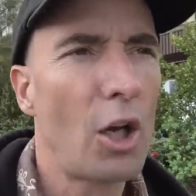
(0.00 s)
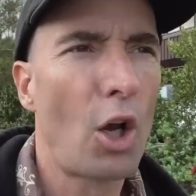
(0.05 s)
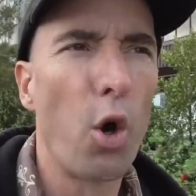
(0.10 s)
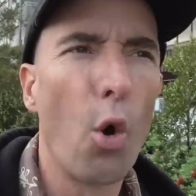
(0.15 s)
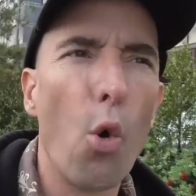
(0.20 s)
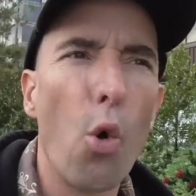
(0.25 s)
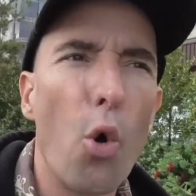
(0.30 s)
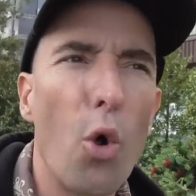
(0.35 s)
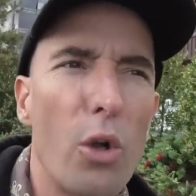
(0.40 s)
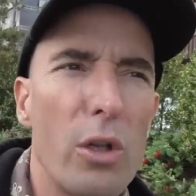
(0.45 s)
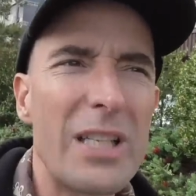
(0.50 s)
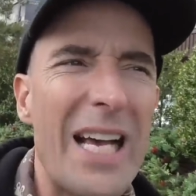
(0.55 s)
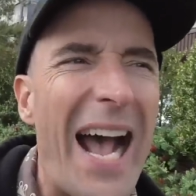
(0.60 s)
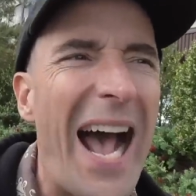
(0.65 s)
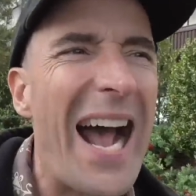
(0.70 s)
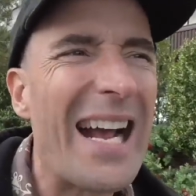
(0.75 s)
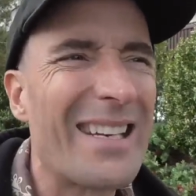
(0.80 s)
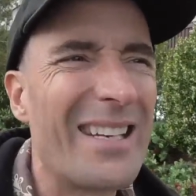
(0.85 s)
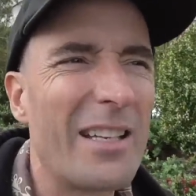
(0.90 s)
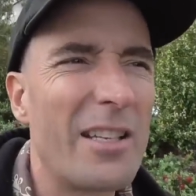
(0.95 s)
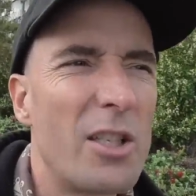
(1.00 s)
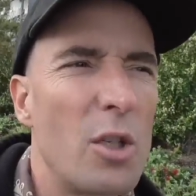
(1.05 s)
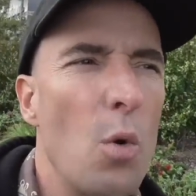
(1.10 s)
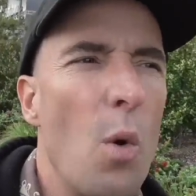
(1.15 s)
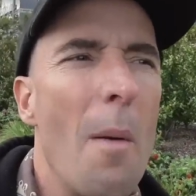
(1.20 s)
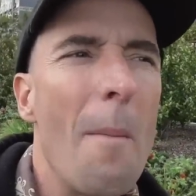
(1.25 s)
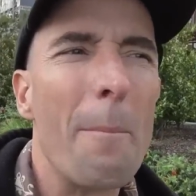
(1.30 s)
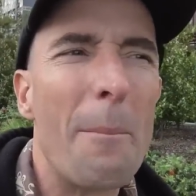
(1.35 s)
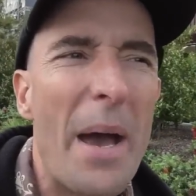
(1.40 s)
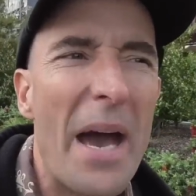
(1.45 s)
cool tactics to
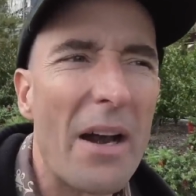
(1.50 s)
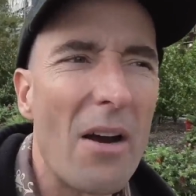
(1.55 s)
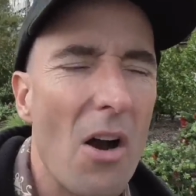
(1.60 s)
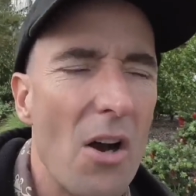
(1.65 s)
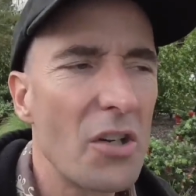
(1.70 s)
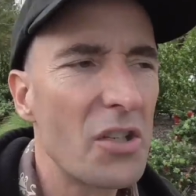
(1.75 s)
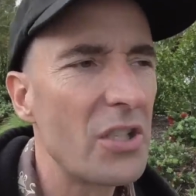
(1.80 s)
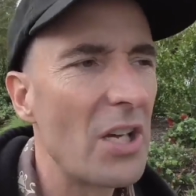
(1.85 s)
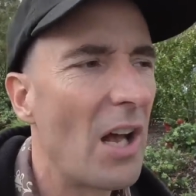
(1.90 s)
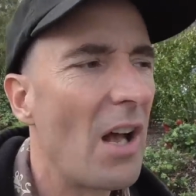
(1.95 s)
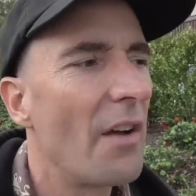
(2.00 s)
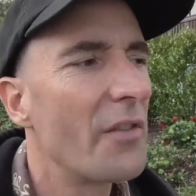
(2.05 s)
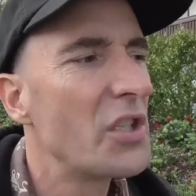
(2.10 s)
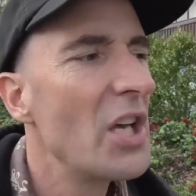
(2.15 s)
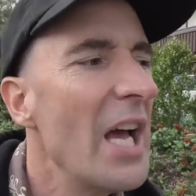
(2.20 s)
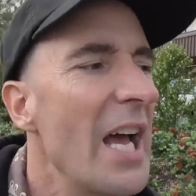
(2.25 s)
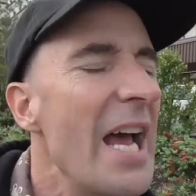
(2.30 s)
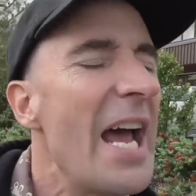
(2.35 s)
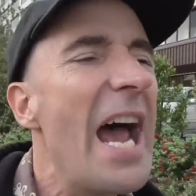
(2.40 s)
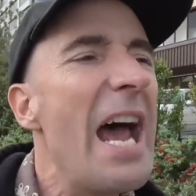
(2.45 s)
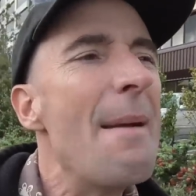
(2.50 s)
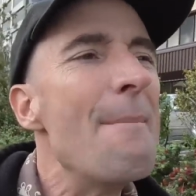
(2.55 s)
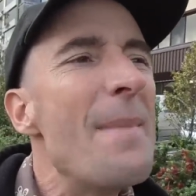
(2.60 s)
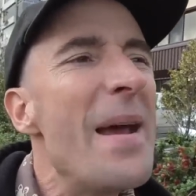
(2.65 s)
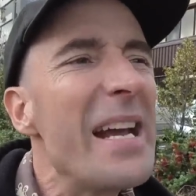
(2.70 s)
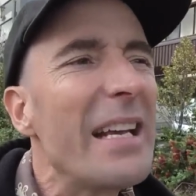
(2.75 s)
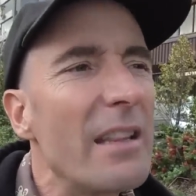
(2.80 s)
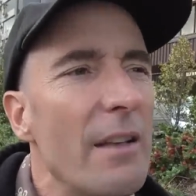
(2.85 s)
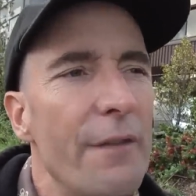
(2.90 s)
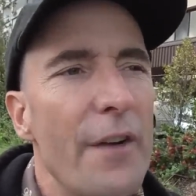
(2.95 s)
embed ourselves and
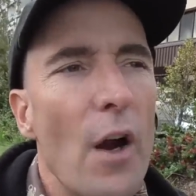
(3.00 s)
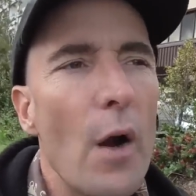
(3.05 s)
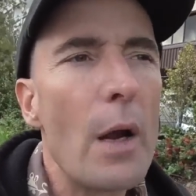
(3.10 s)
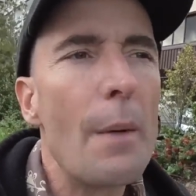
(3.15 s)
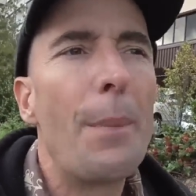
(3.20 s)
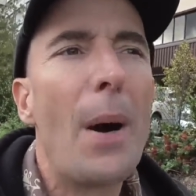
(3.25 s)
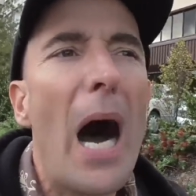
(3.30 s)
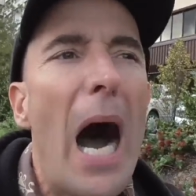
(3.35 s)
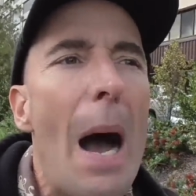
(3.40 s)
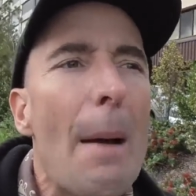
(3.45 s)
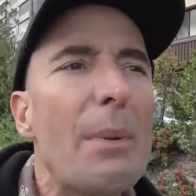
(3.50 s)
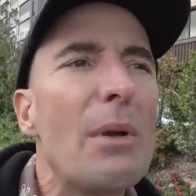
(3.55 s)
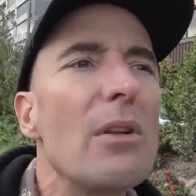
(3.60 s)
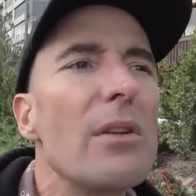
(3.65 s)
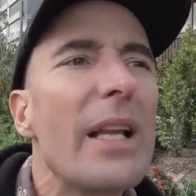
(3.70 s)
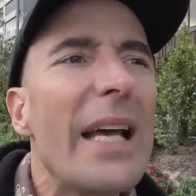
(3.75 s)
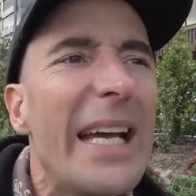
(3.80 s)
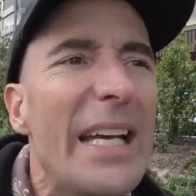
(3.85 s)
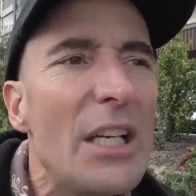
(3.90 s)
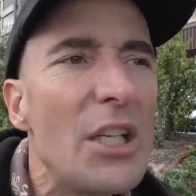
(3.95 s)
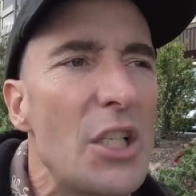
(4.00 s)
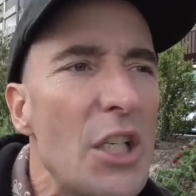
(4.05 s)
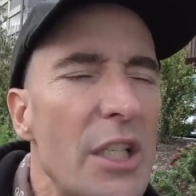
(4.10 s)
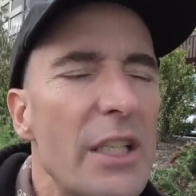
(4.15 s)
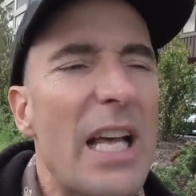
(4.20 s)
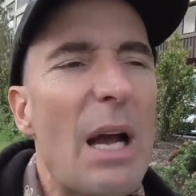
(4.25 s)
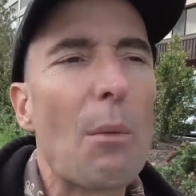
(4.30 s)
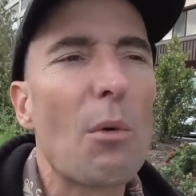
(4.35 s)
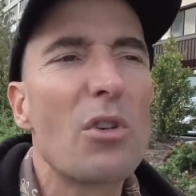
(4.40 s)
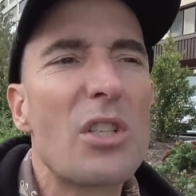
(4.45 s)
make the very
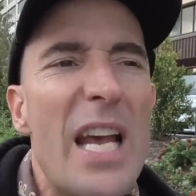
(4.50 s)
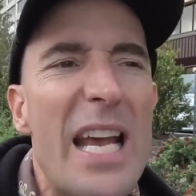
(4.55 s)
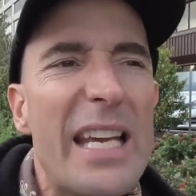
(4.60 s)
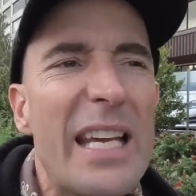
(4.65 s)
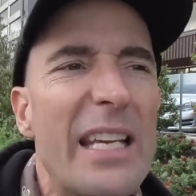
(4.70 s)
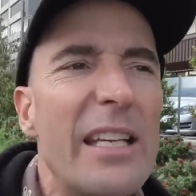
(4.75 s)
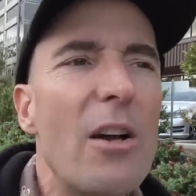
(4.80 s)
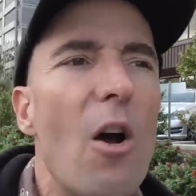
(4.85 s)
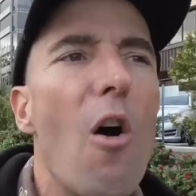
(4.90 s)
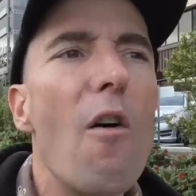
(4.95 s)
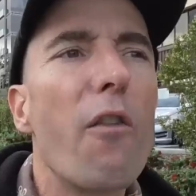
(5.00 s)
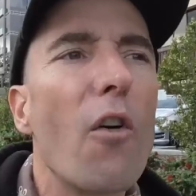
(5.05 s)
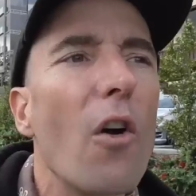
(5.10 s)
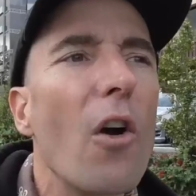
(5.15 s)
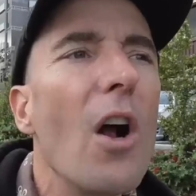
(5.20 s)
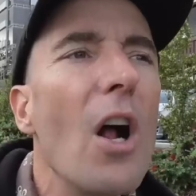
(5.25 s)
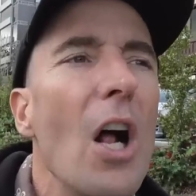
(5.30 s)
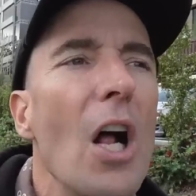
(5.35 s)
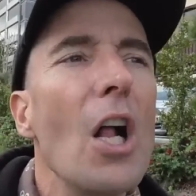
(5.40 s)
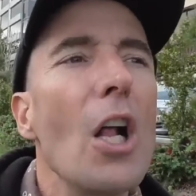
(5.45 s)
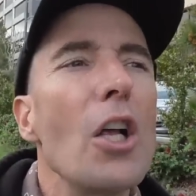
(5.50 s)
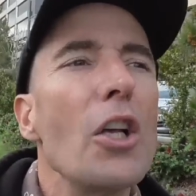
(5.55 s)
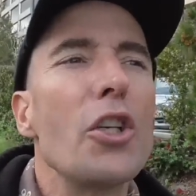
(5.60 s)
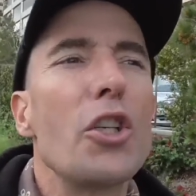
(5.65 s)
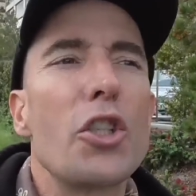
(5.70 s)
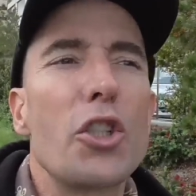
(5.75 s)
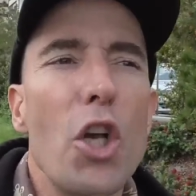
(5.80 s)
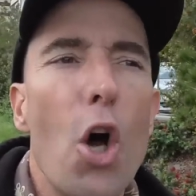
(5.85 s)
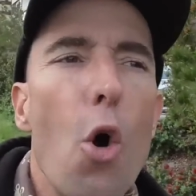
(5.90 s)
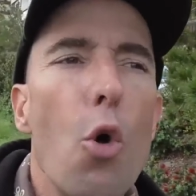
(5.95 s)
population that we're taking over
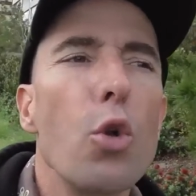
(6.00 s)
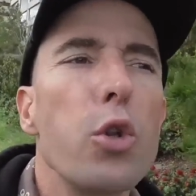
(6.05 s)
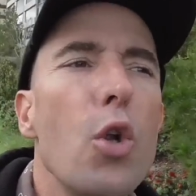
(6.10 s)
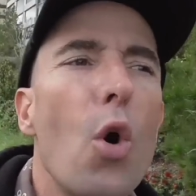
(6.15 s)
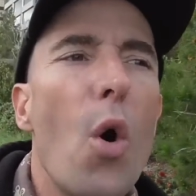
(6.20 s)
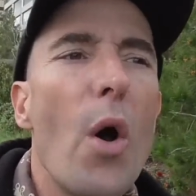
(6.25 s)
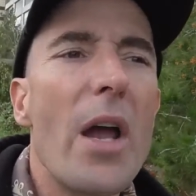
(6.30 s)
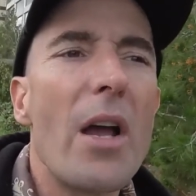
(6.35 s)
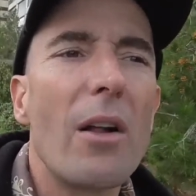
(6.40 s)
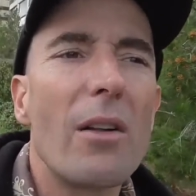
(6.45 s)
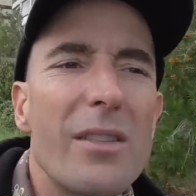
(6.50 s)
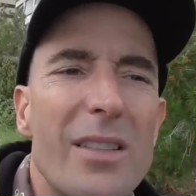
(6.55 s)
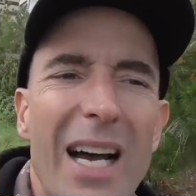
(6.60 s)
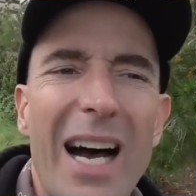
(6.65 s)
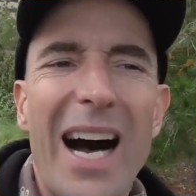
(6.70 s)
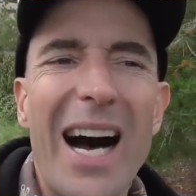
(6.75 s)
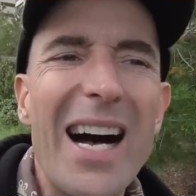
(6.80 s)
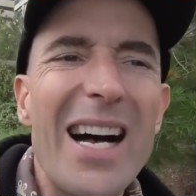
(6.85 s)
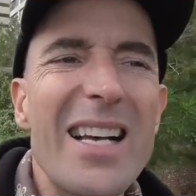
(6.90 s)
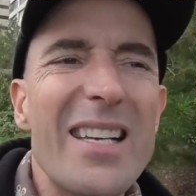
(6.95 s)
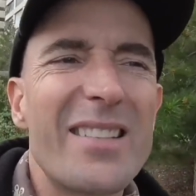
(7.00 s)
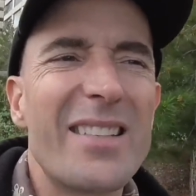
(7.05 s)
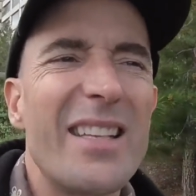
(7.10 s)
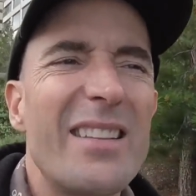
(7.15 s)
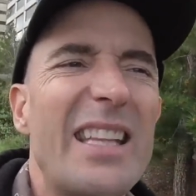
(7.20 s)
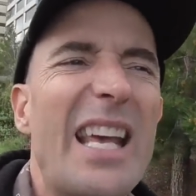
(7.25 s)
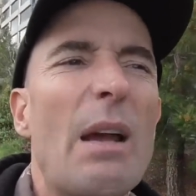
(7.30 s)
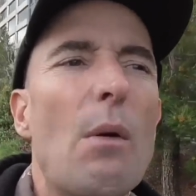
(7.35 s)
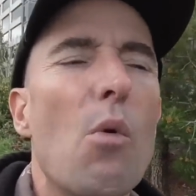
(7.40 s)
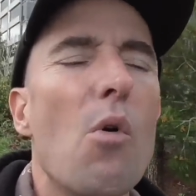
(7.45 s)
so loyal to us
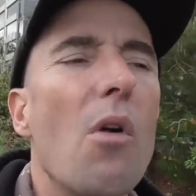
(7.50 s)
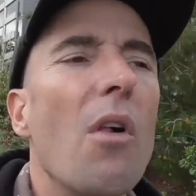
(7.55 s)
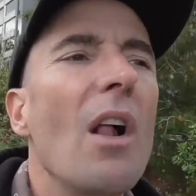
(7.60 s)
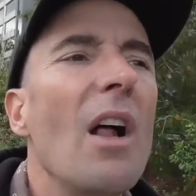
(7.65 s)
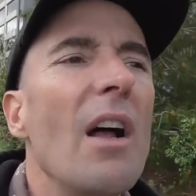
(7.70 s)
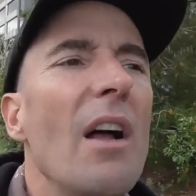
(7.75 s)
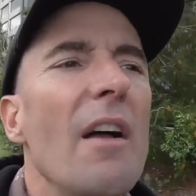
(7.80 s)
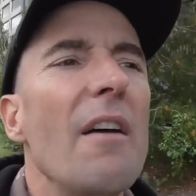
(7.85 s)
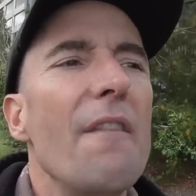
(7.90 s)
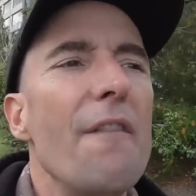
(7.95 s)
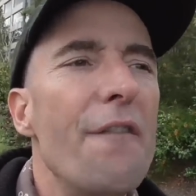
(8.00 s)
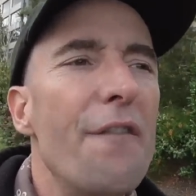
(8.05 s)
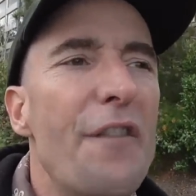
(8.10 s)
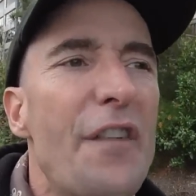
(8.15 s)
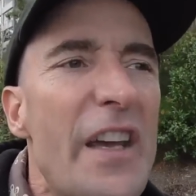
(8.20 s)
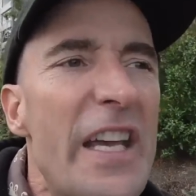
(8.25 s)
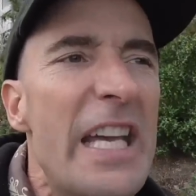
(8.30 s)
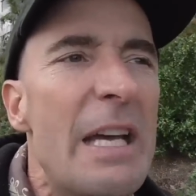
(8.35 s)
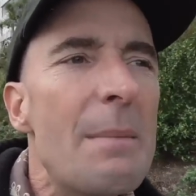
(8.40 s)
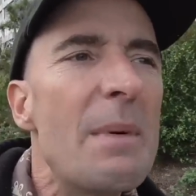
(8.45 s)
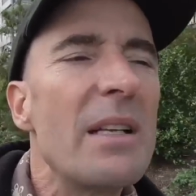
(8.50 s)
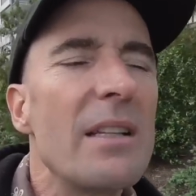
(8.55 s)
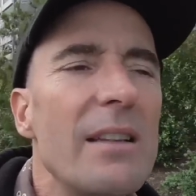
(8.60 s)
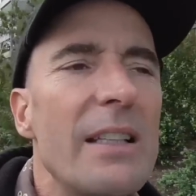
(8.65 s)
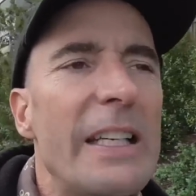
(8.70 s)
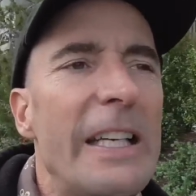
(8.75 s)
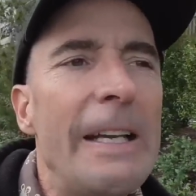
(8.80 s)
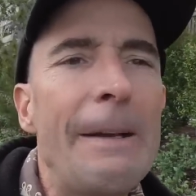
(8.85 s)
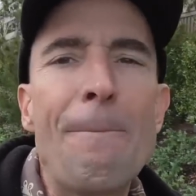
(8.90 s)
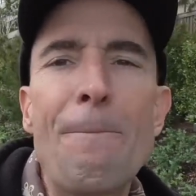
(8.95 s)
that they will
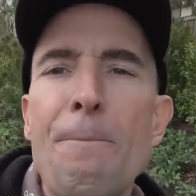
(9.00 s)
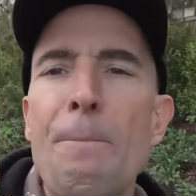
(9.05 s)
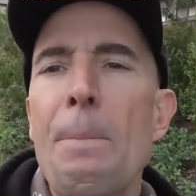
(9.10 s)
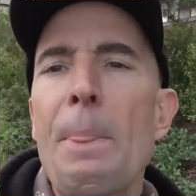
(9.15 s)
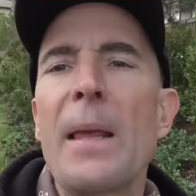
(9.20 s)
vehemently